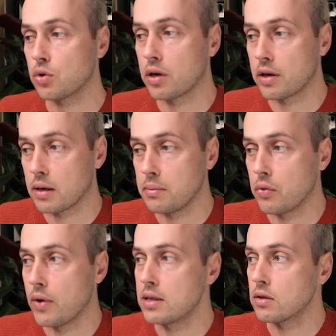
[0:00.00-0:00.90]
so that it can be
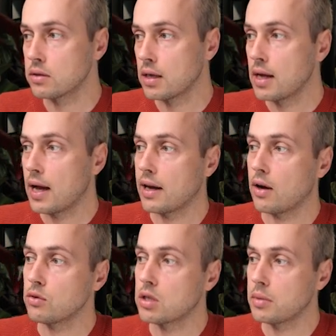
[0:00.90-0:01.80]
rendered and
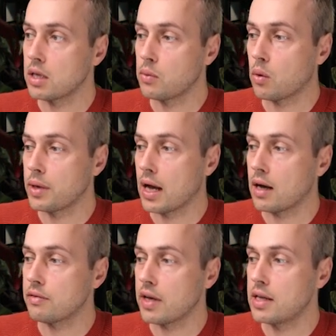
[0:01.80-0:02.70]
ultimately what we
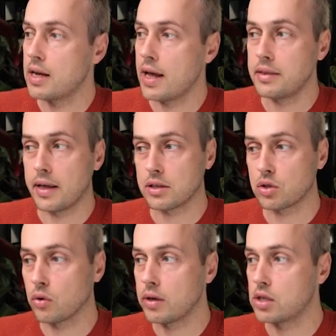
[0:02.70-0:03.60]
have in
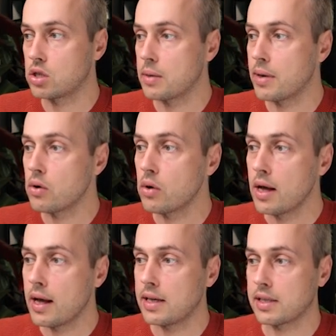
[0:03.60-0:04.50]
index.html
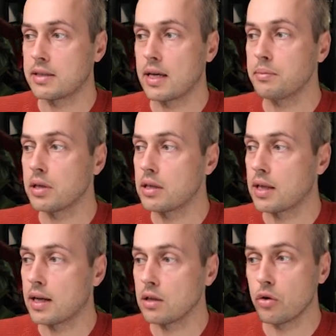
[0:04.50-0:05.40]
is a template
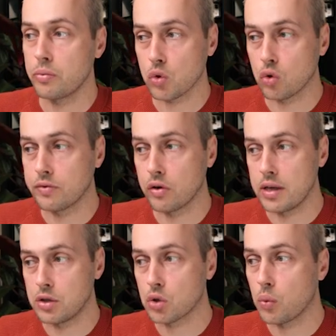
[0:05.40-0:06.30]
that loops over
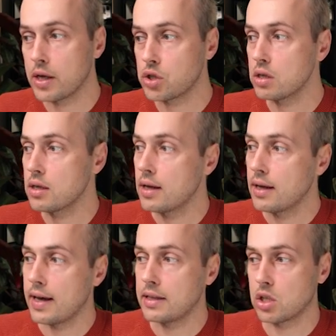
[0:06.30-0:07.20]
each question,
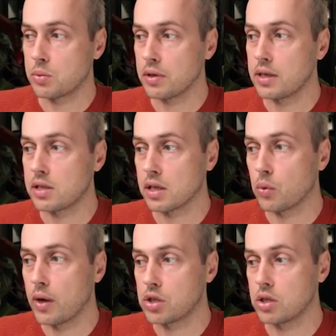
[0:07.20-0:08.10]
it displays the
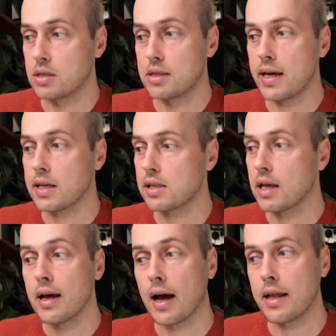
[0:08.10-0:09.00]
question text
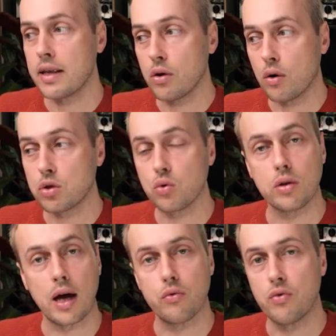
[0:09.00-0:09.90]
and then also
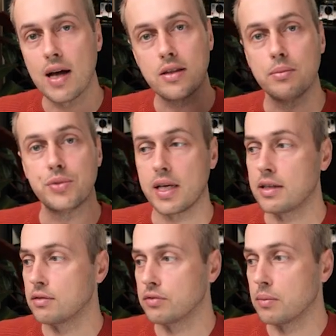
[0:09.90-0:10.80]
that random
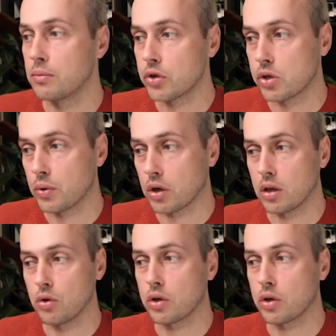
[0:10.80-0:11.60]
set of numbers that we're going